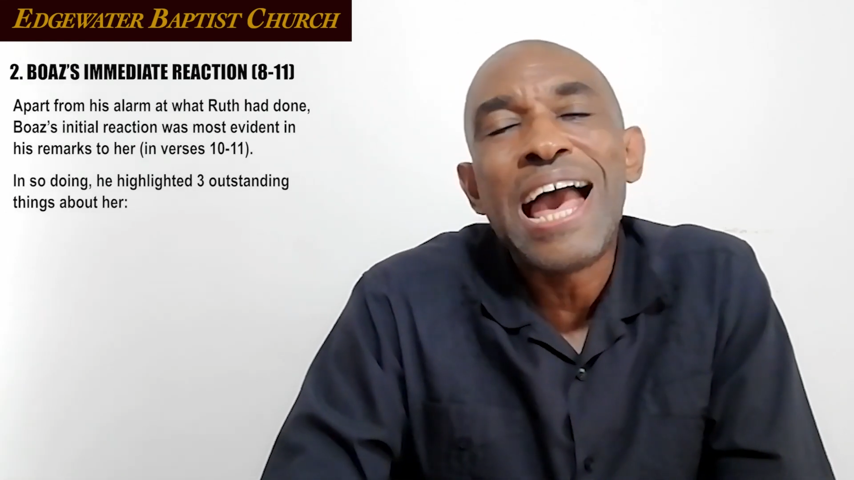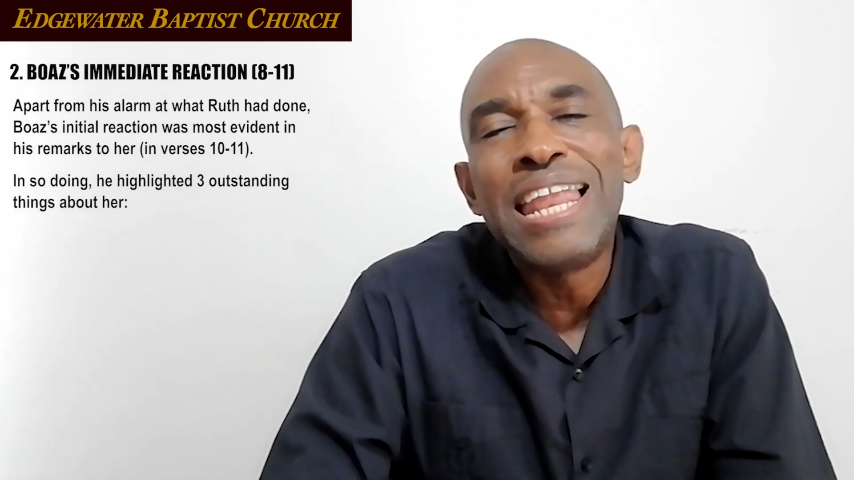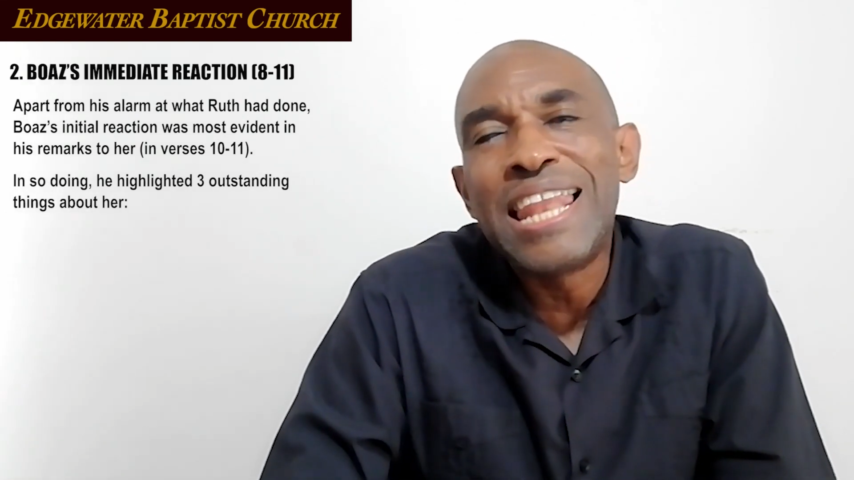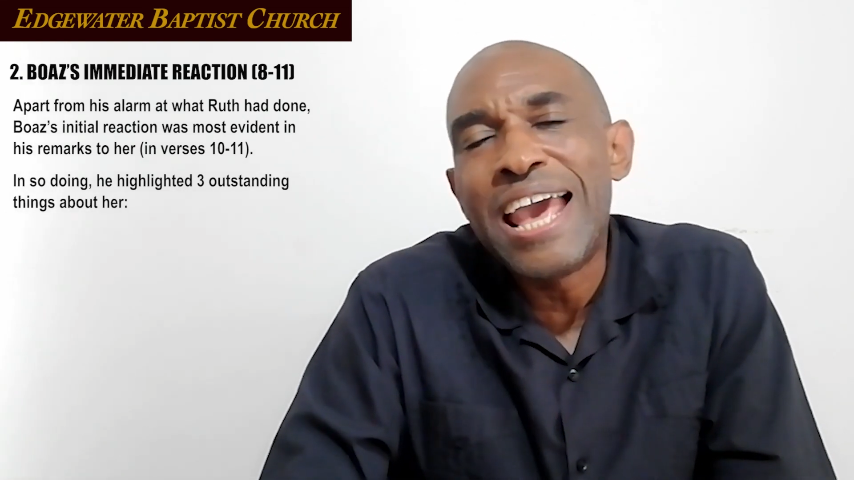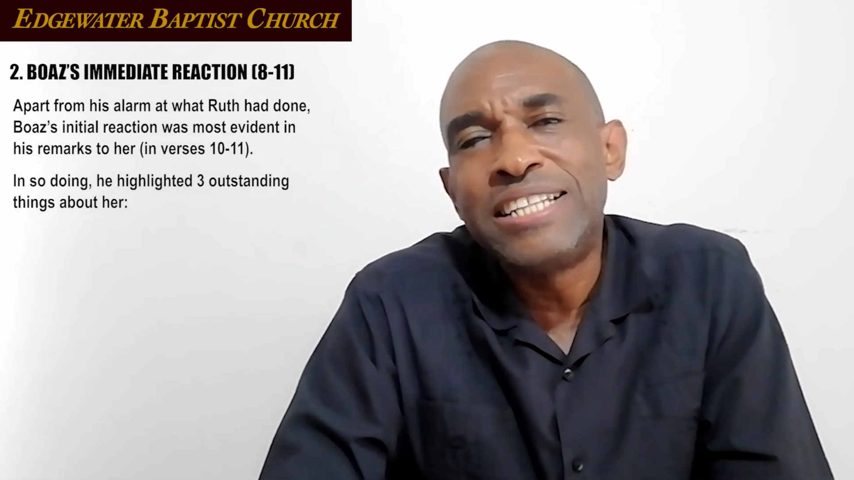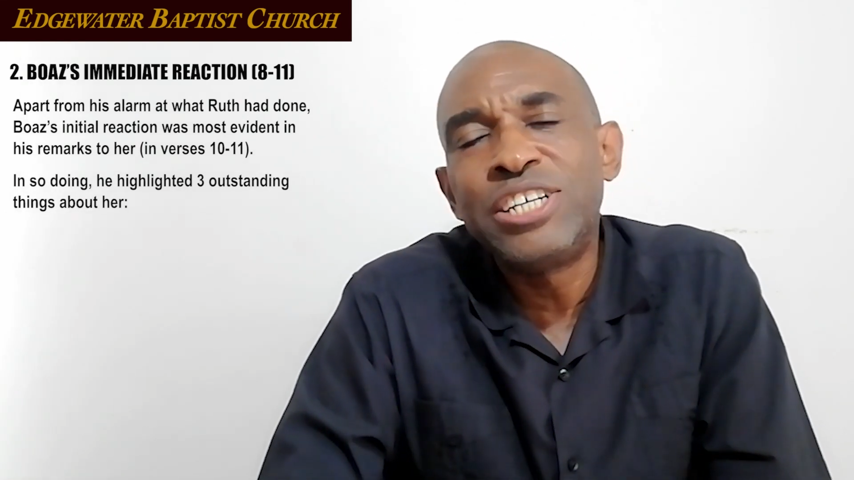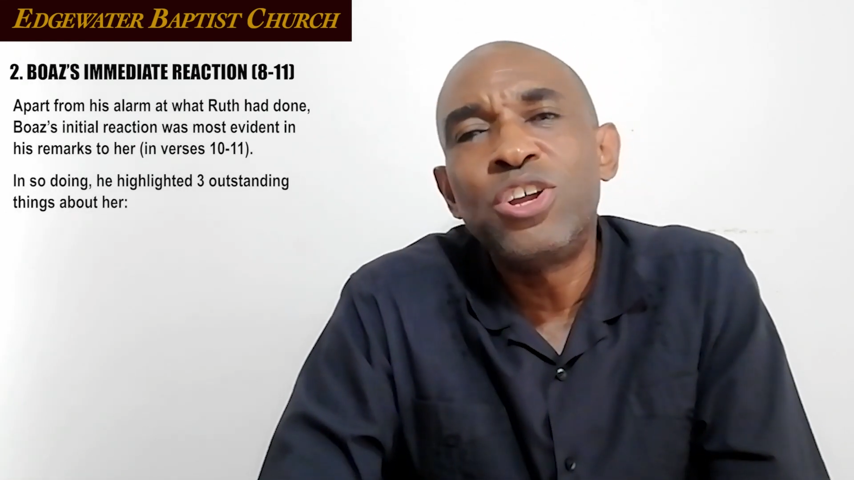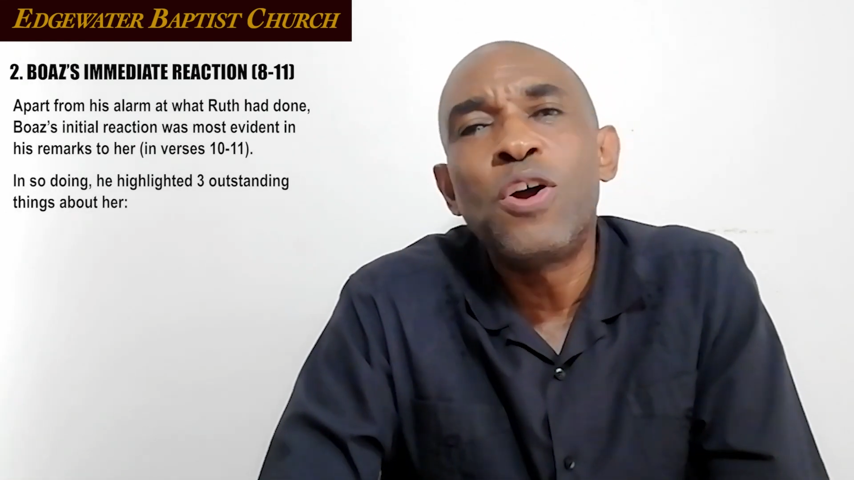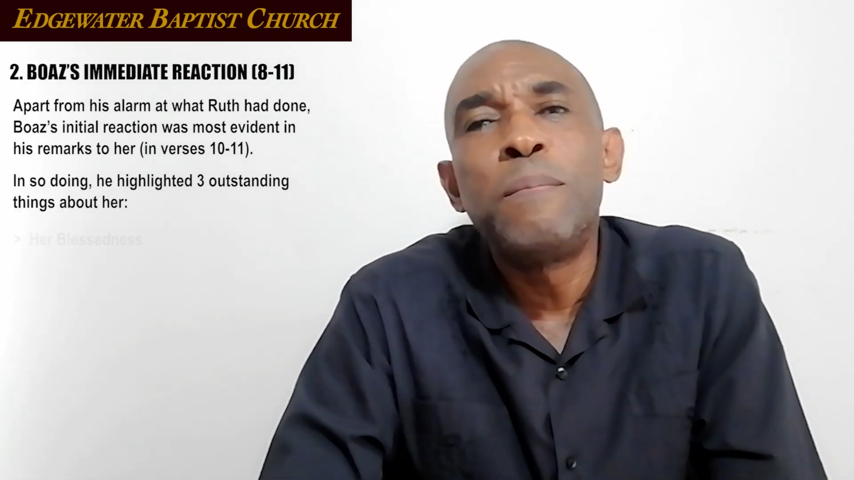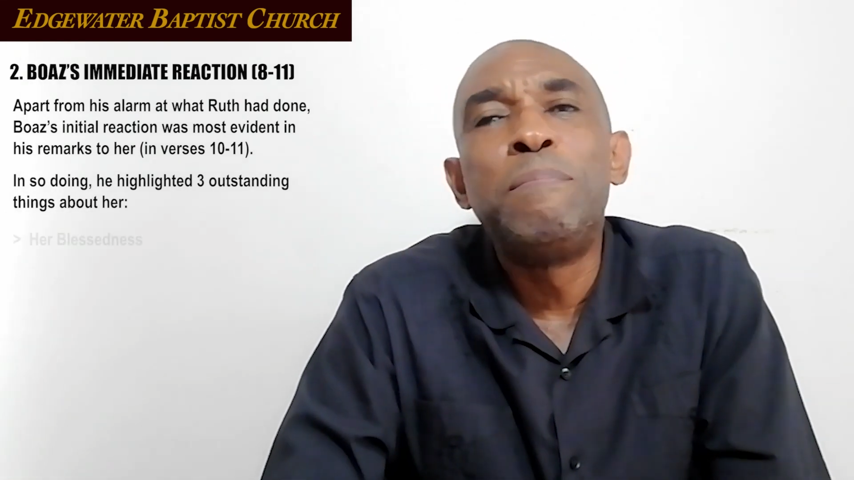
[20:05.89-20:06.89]

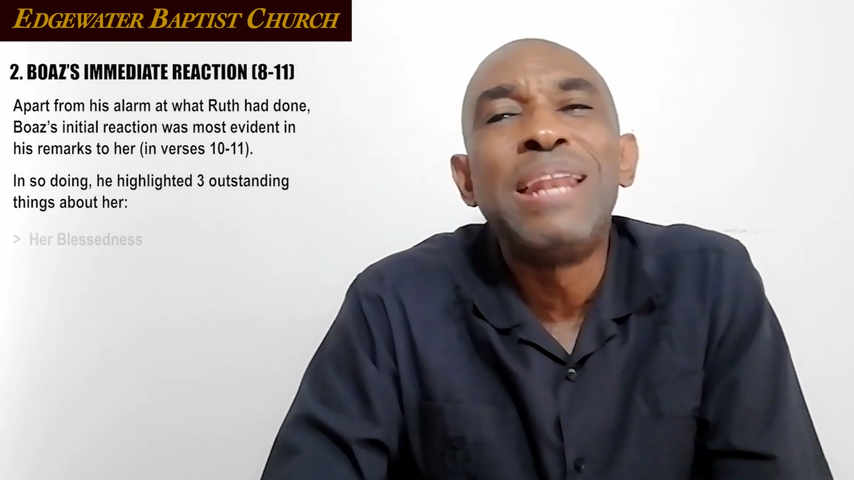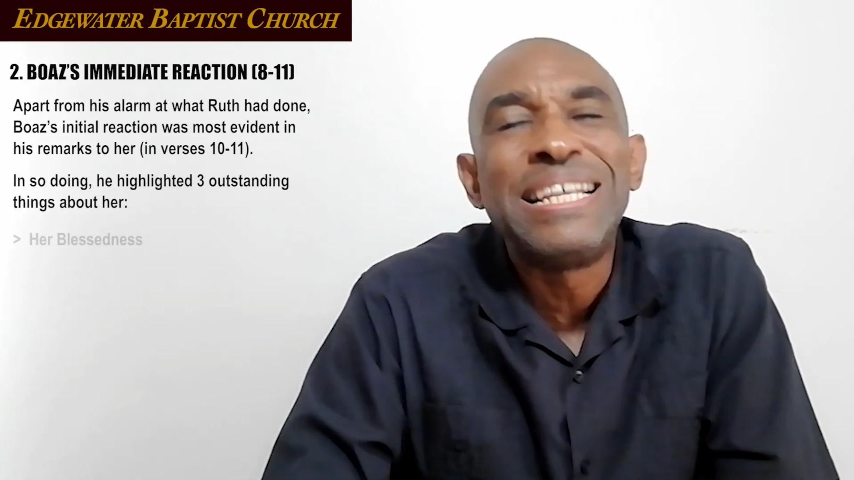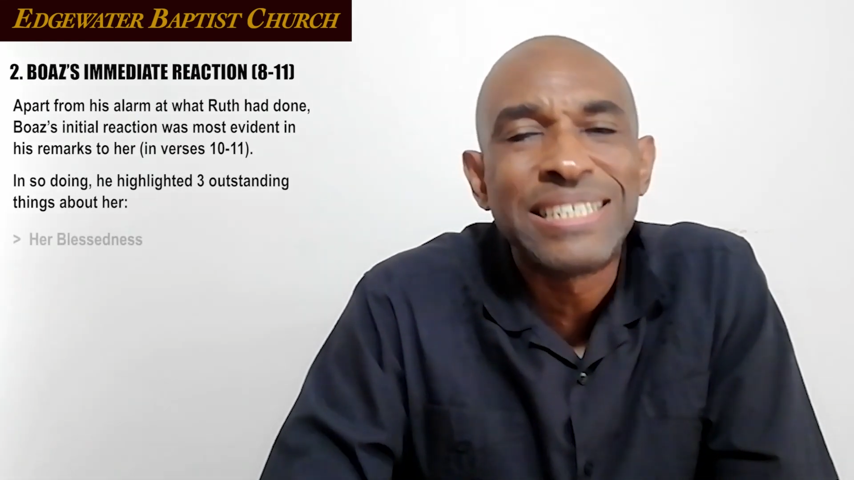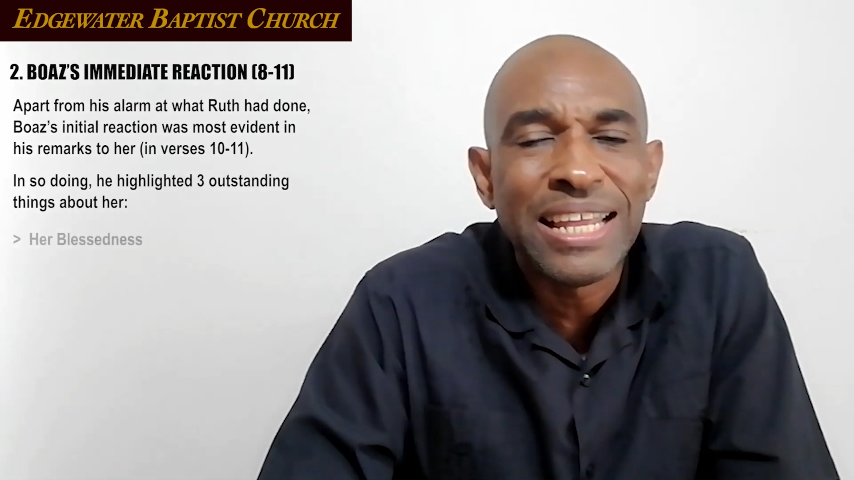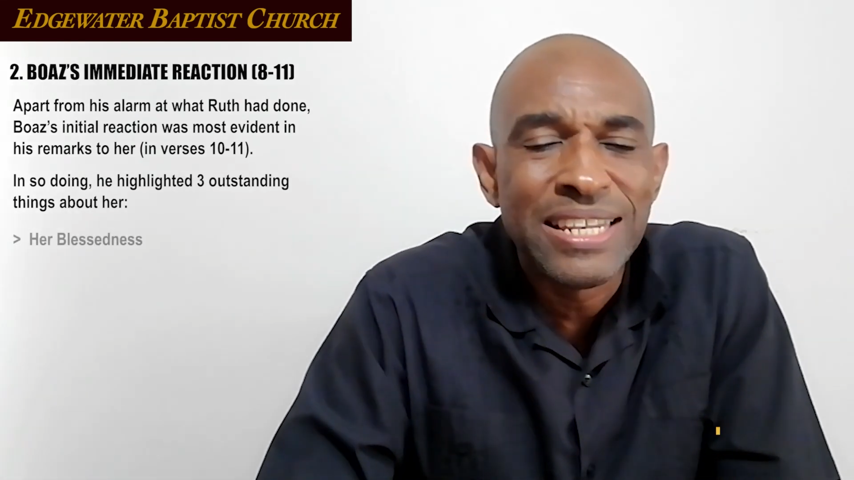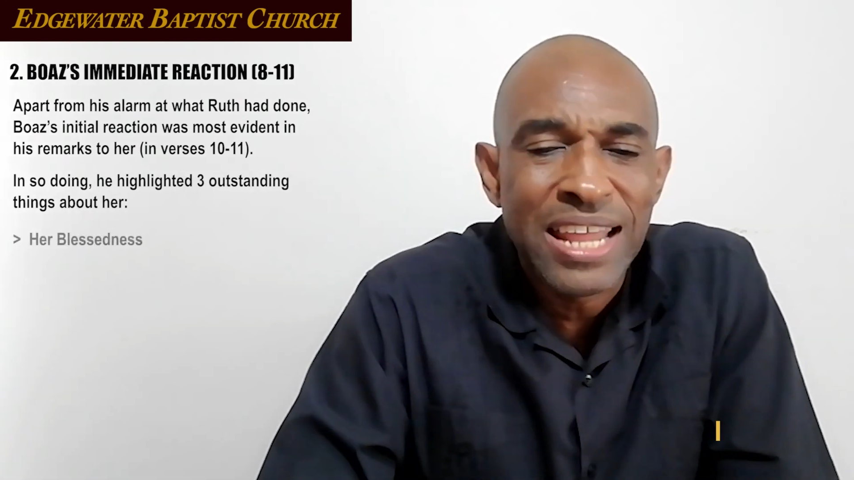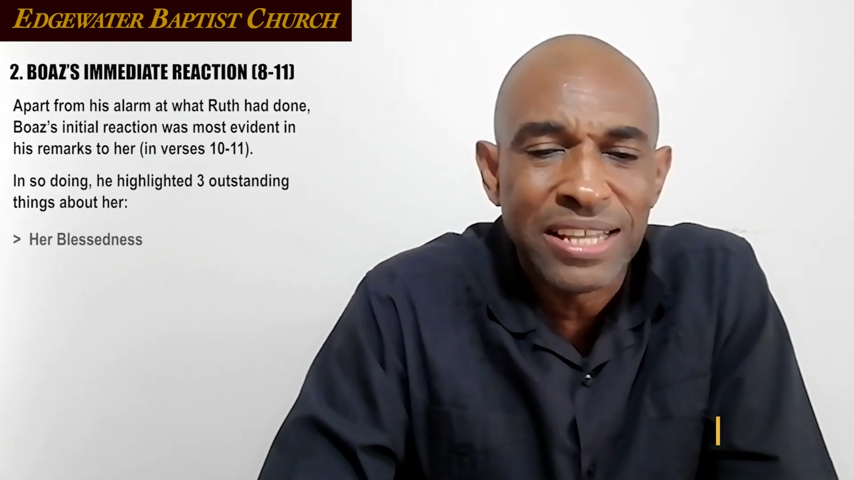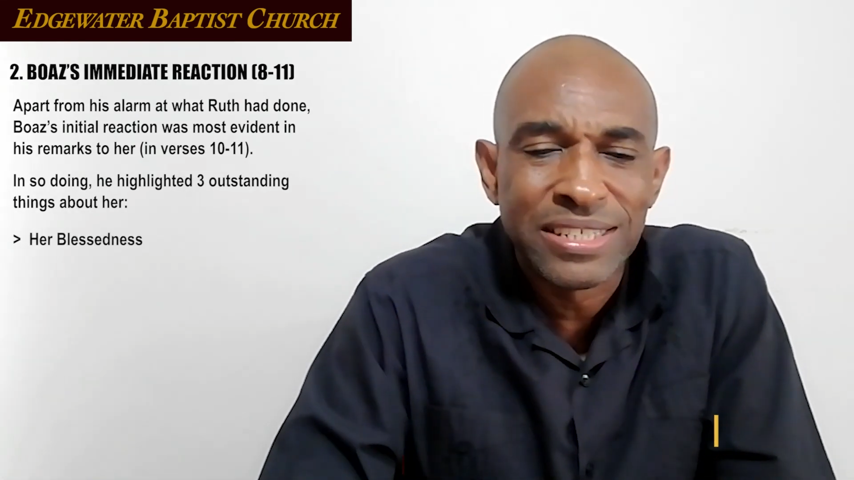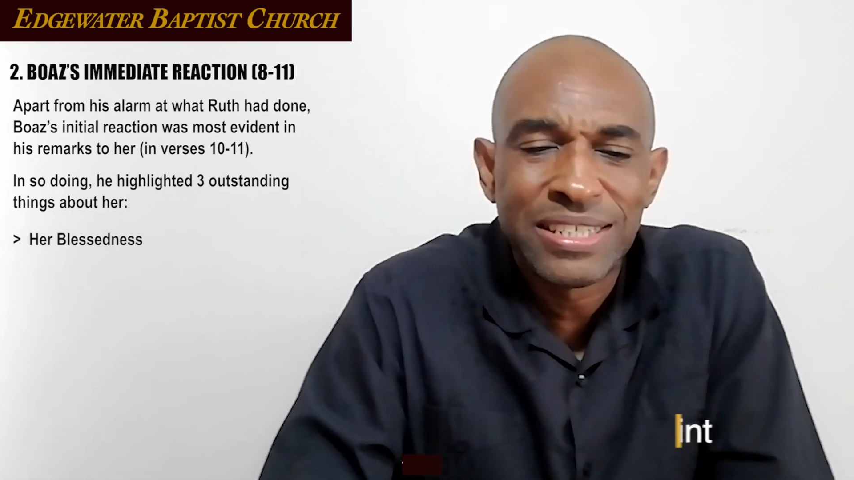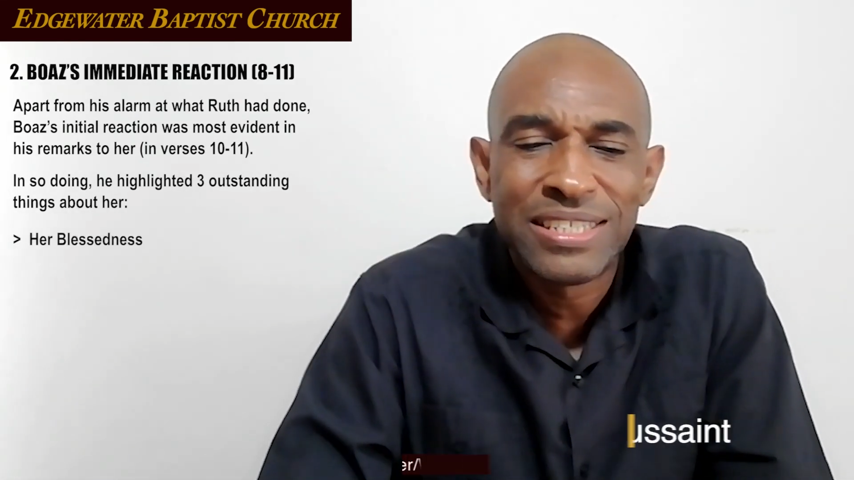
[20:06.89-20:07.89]
highlighted her
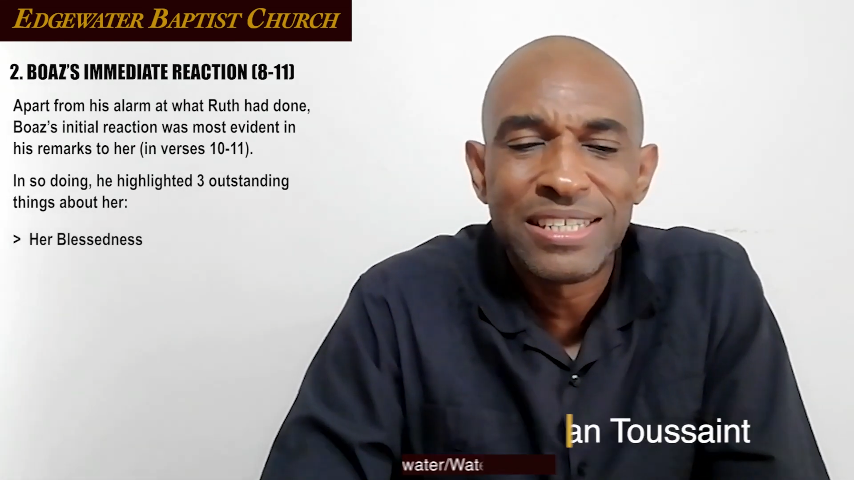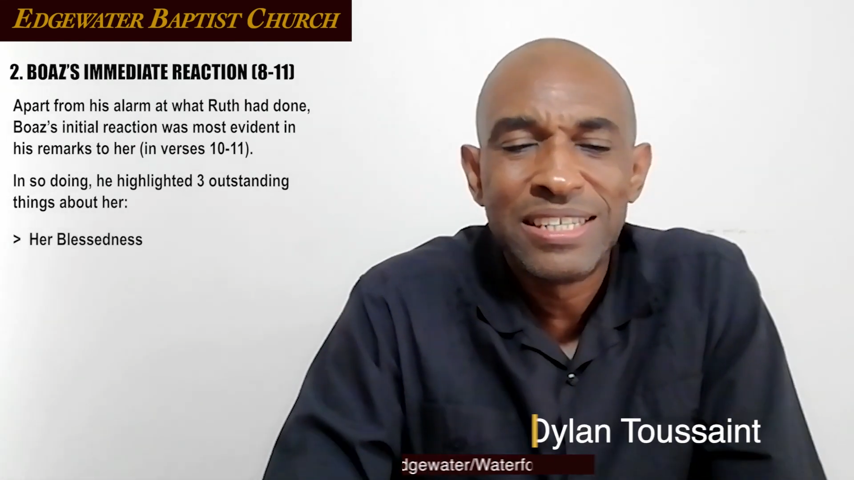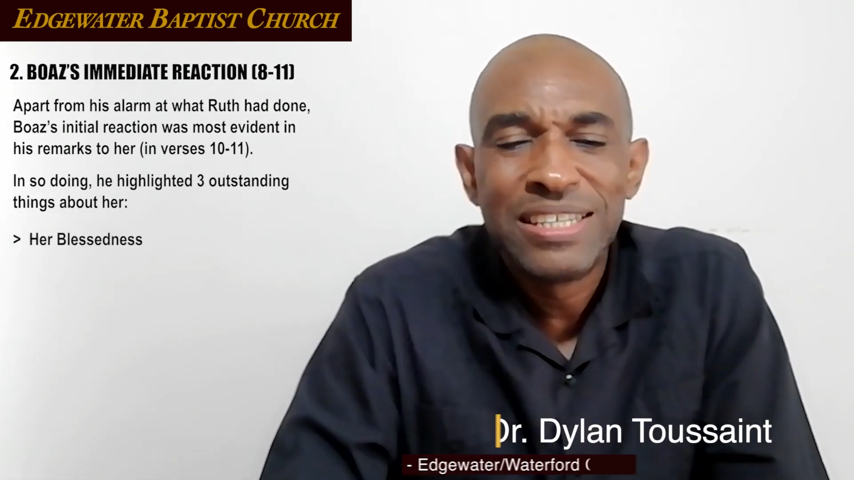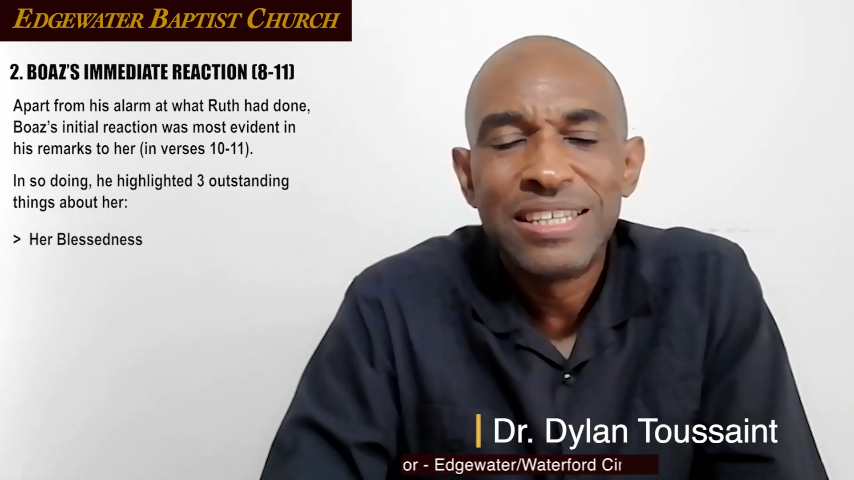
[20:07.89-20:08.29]
blessedness.